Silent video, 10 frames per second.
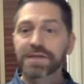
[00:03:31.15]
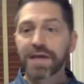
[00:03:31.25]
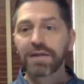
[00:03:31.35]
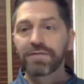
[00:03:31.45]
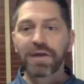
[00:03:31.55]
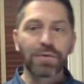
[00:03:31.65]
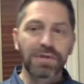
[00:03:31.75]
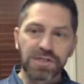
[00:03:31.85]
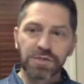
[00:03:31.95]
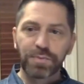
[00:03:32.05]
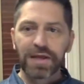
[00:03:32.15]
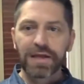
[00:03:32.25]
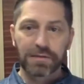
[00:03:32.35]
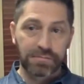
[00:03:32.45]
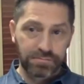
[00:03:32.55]
It's kind of equally
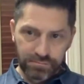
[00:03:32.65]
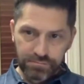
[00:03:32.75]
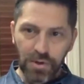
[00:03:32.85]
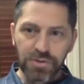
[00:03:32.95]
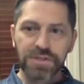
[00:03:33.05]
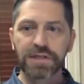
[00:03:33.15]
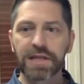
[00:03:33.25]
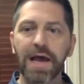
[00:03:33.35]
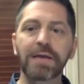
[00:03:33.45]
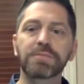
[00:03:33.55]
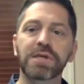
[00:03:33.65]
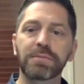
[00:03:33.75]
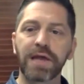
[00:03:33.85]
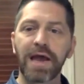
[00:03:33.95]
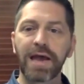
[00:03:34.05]
split most of the time,
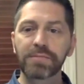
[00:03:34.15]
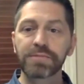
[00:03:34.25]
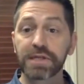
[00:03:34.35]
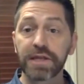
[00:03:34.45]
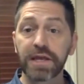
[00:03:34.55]
sometimes.